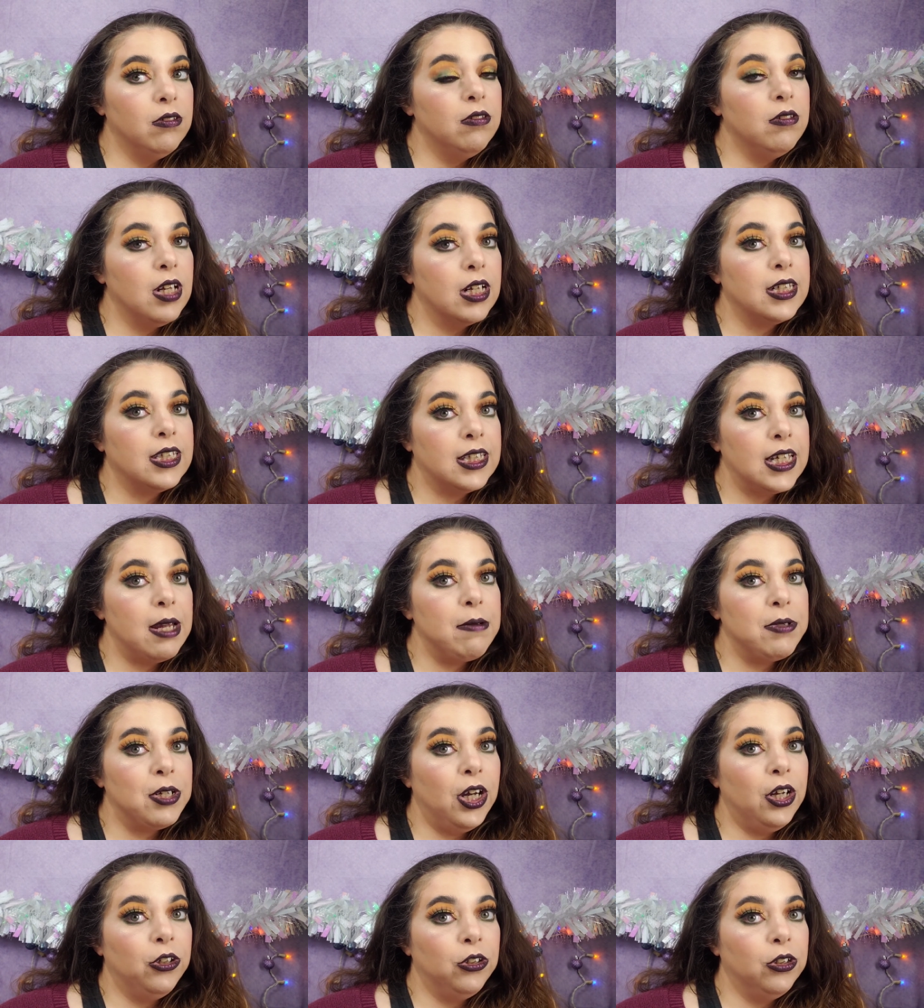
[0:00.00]

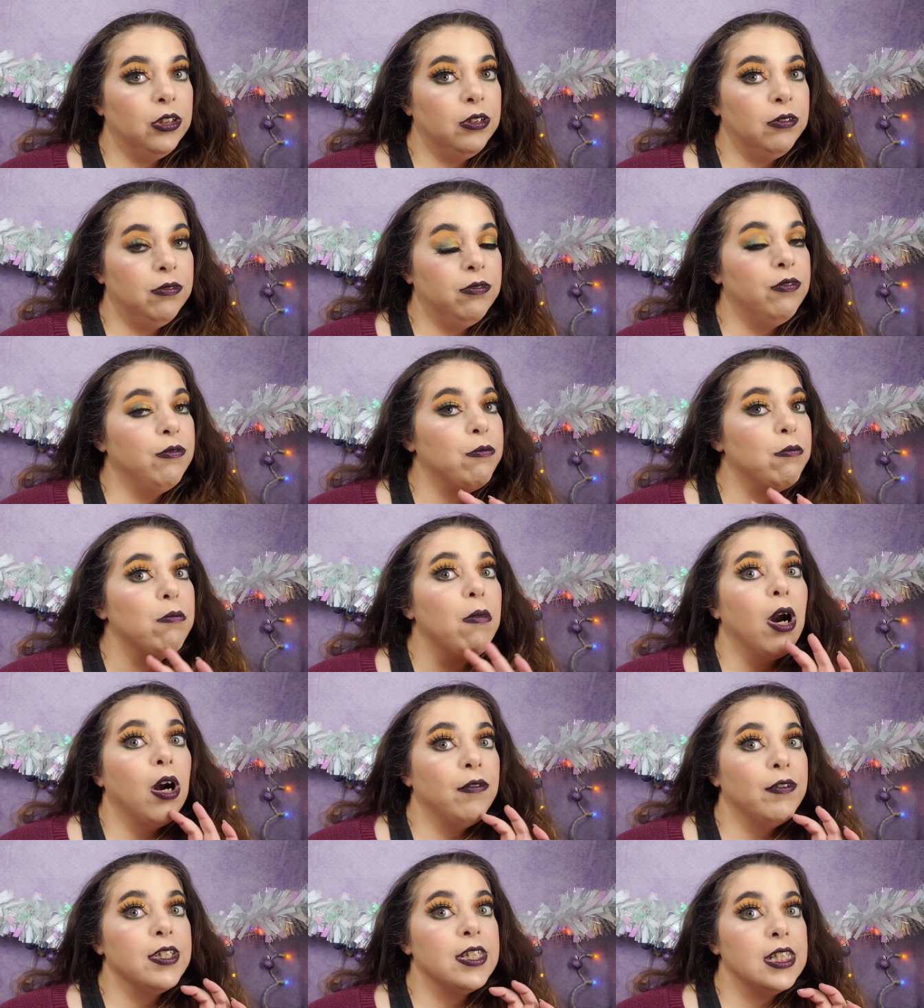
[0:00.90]
escaped childhood
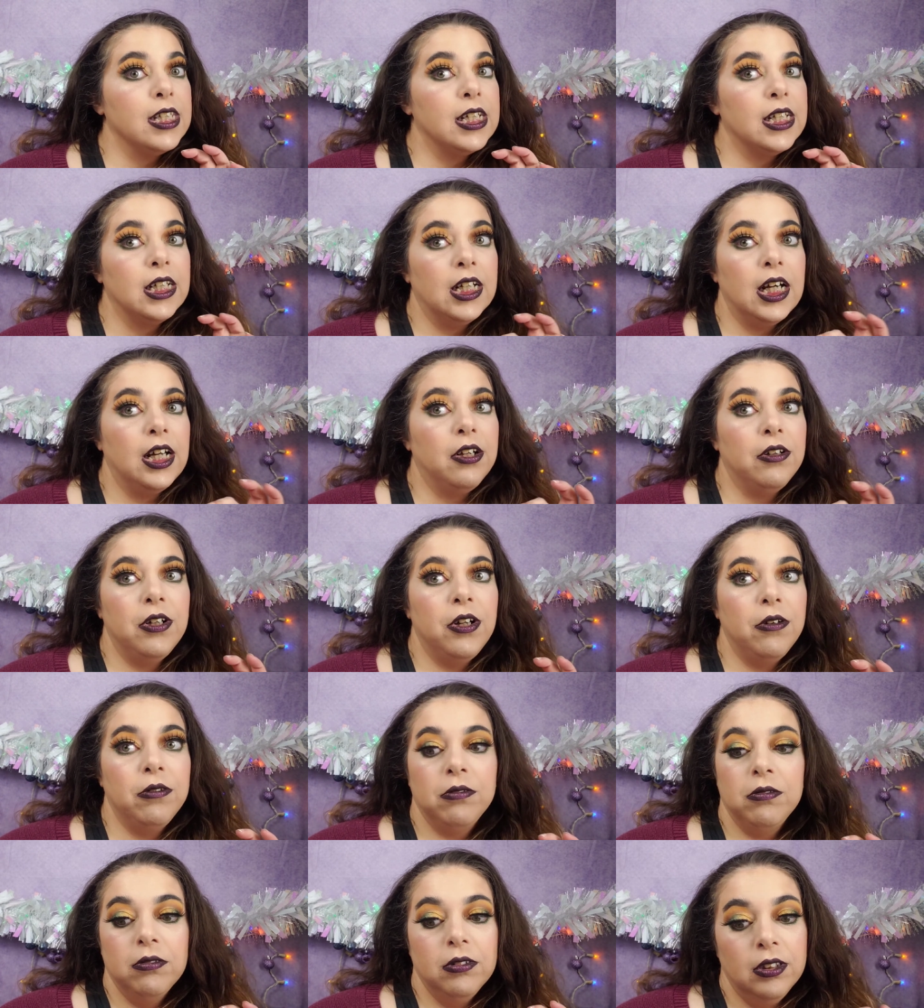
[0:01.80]
marvelously. I don't know.
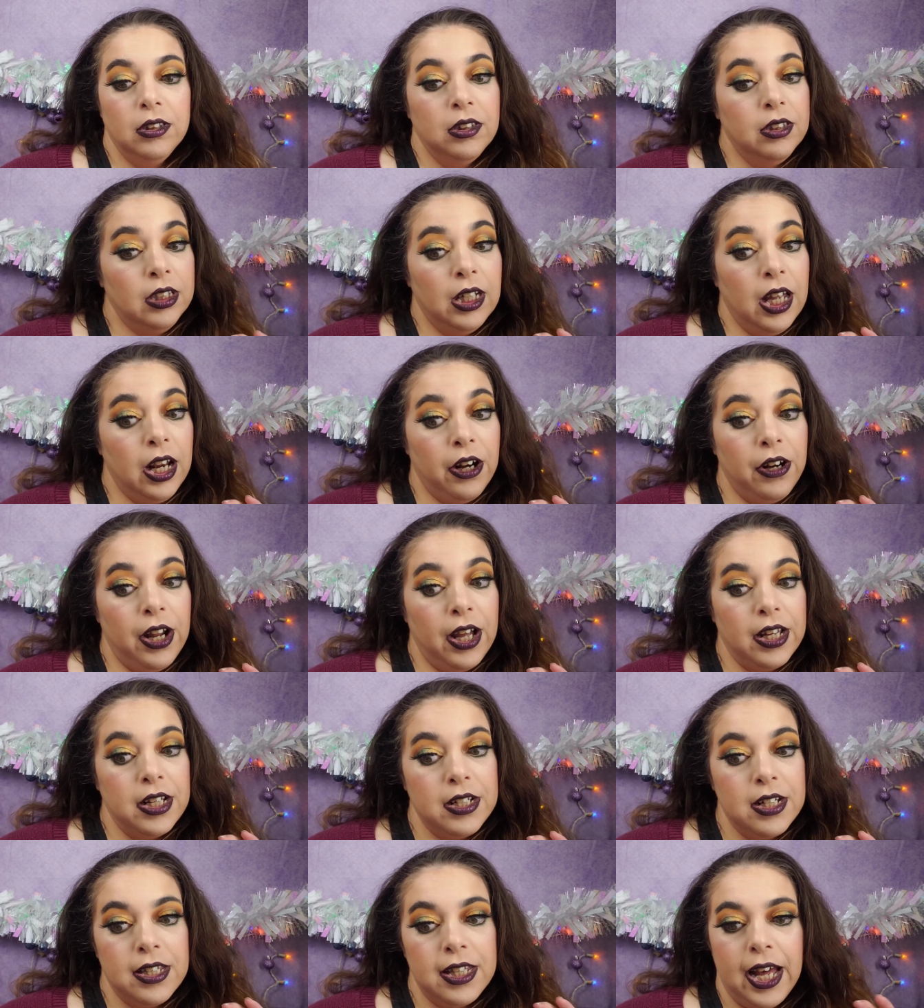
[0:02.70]
I don't know how
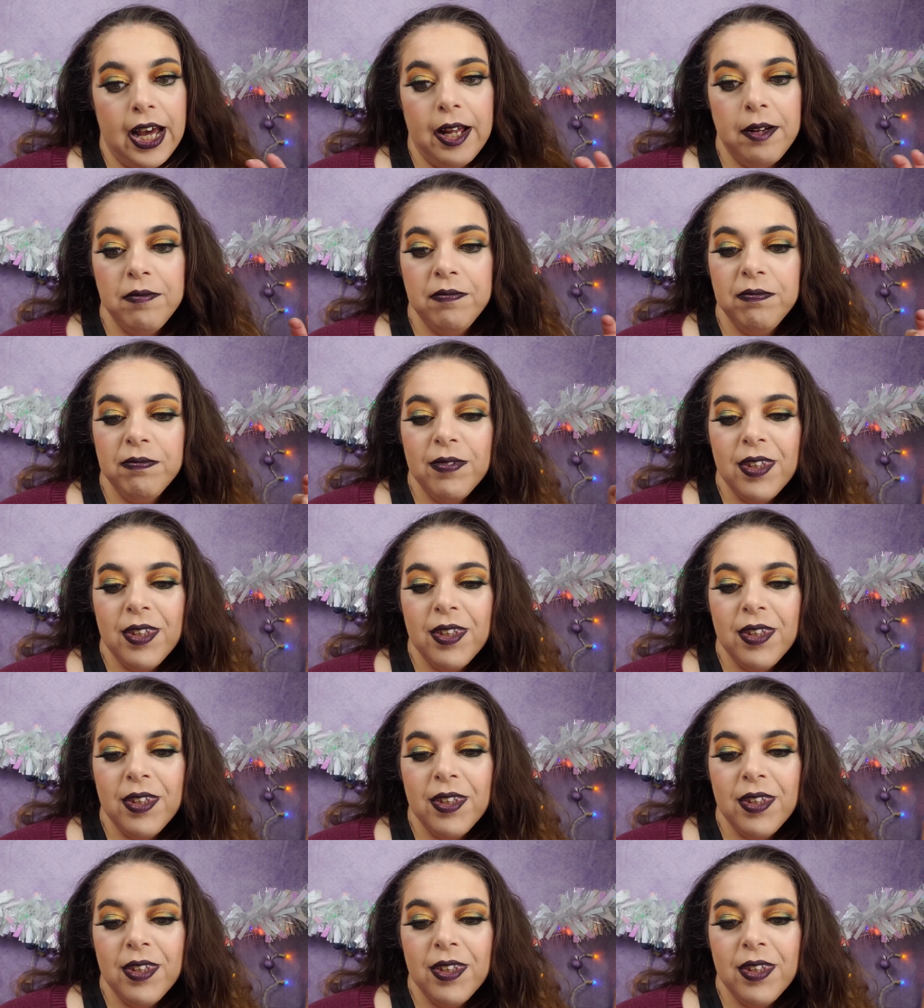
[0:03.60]
you did that.